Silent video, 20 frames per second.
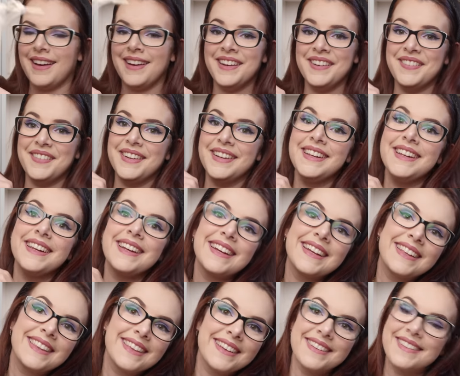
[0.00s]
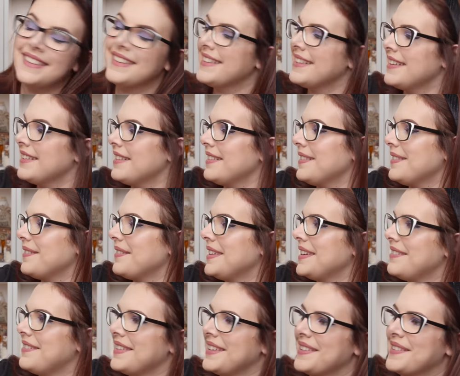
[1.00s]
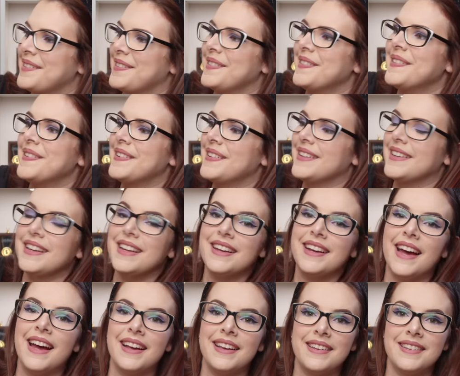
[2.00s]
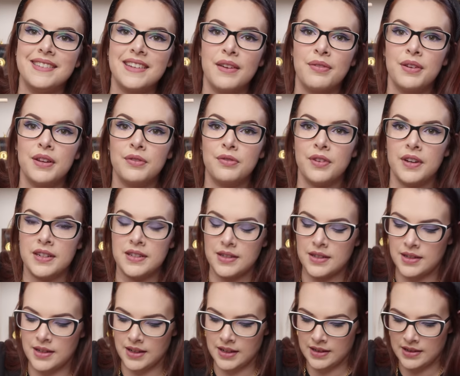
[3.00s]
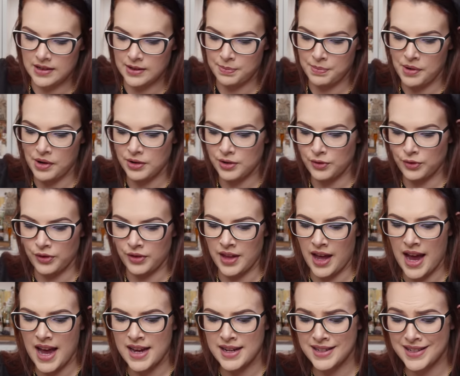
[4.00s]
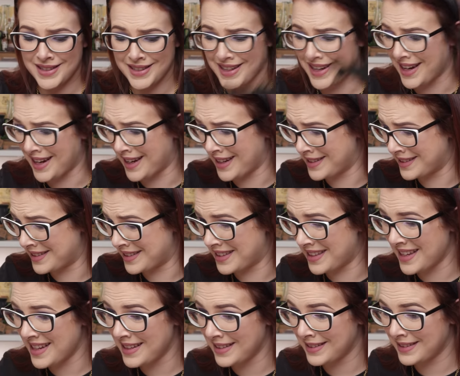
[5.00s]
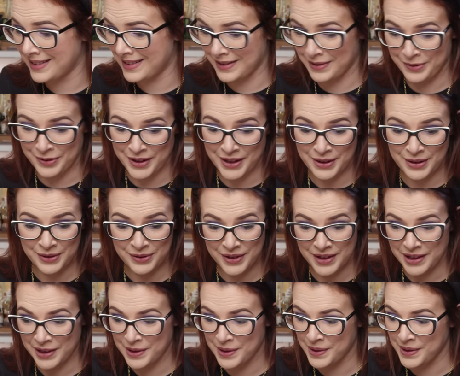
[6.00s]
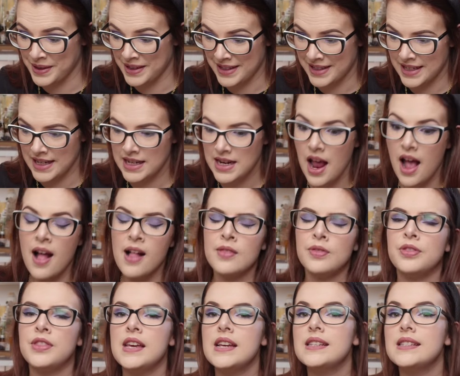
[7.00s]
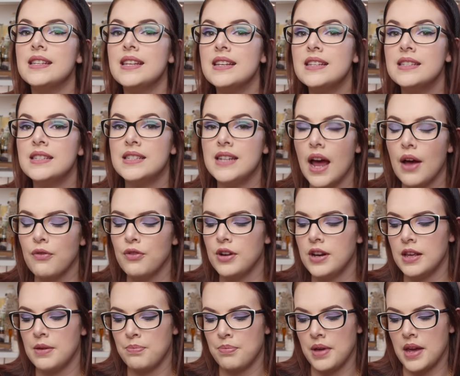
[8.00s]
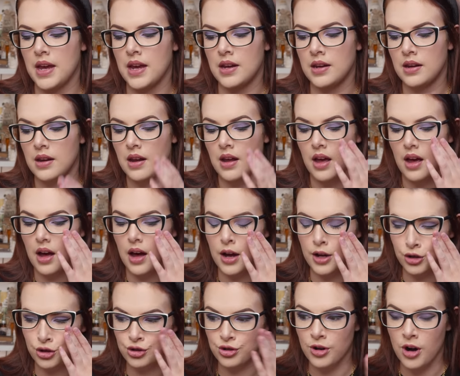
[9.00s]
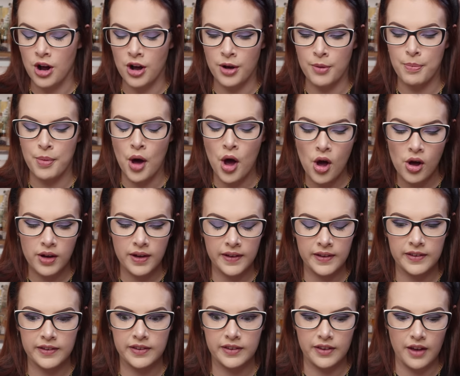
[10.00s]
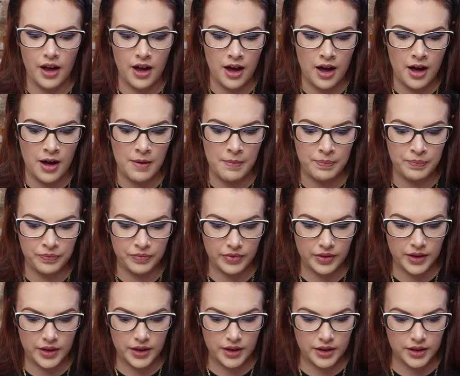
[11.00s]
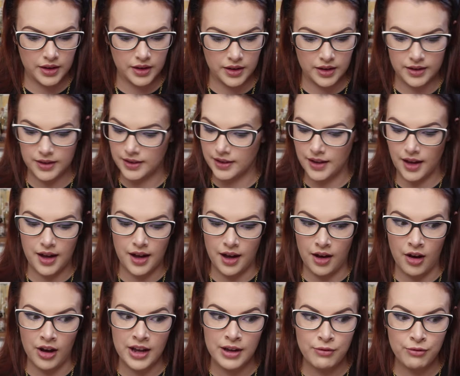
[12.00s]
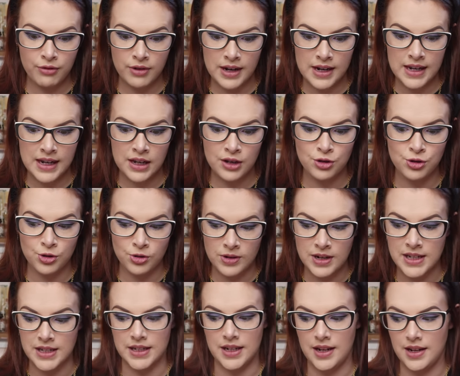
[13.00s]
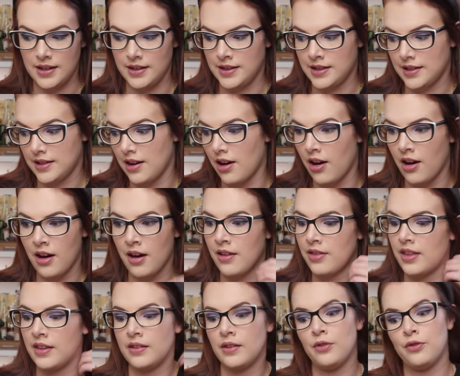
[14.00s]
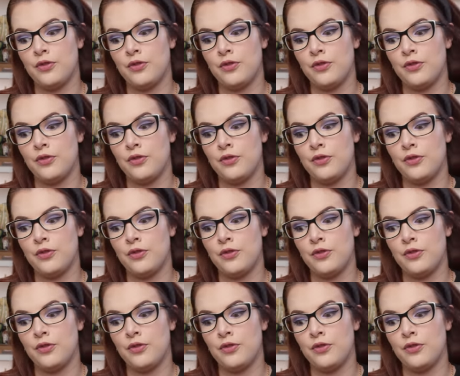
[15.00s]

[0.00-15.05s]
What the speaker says: I really like this. I think that's really, really cool. I could definitely find a nice spot for that. And this, very, very cool indeed. This has definitely been a strong box. I've really enjoyed it. There's a